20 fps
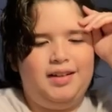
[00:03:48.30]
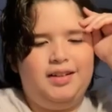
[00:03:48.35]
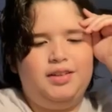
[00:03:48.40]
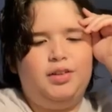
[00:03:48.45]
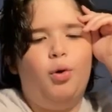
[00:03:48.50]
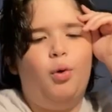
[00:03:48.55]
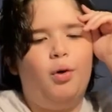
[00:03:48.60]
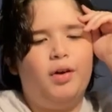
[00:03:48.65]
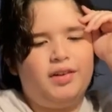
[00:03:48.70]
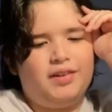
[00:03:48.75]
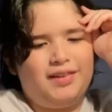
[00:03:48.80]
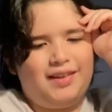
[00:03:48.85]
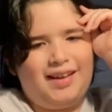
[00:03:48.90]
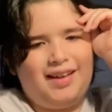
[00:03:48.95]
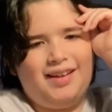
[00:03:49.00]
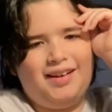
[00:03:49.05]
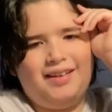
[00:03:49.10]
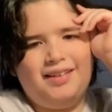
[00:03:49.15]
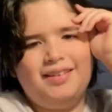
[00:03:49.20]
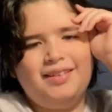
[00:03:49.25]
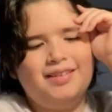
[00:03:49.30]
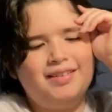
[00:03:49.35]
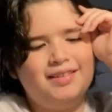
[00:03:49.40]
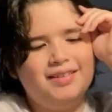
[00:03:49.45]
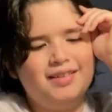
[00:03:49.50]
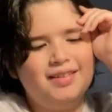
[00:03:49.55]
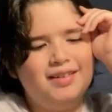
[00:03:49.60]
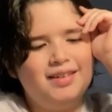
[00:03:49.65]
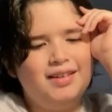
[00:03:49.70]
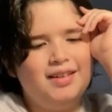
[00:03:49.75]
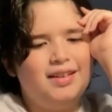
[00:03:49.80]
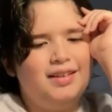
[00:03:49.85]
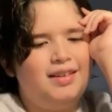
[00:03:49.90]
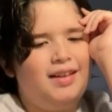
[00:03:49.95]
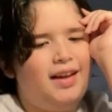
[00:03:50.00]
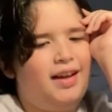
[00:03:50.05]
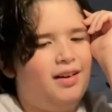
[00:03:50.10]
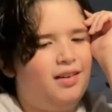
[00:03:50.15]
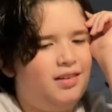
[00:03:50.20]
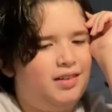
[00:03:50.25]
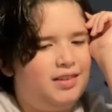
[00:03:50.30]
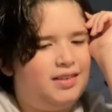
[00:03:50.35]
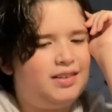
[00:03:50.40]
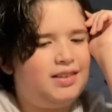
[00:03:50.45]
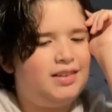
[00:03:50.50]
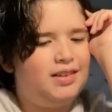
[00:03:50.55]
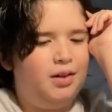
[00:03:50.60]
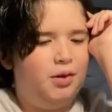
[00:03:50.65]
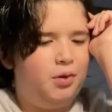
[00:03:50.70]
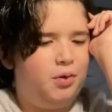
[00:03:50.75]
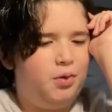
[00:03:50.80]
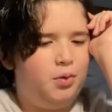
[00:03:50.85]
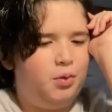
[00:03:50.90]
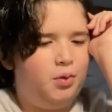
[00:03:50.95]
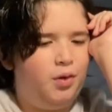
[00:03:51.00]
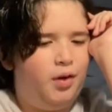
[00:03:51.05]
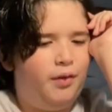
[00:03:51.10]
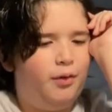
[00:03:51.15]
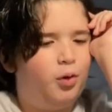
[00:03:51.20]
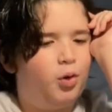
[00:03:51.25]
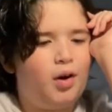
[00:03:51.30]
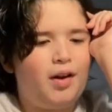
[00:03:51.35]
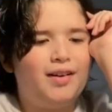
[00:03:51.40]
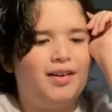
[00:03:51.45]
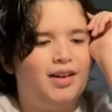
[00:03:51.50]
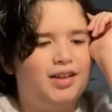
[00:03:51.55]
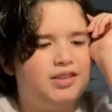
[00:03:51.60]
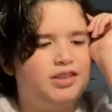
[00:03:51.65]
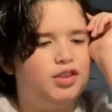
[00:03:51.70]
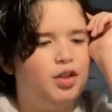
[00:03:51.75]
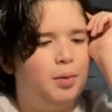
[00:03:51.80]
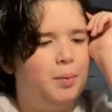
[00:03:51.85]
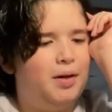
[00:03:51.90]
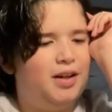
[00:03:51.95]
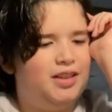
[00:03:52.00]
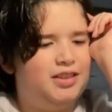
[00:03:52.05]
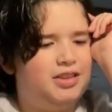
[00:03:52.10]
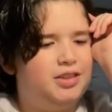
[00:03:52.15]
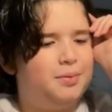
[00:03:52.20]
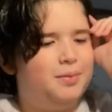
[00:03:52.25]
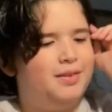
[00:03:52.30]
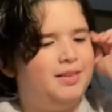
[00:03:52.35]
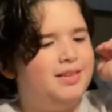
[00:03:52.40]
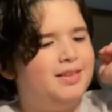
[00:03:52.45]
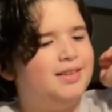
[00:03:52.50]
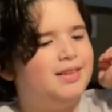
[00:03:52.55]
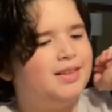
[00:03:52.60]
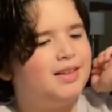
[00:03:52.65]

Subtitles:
toys again. They are so cool. I've already got so much, but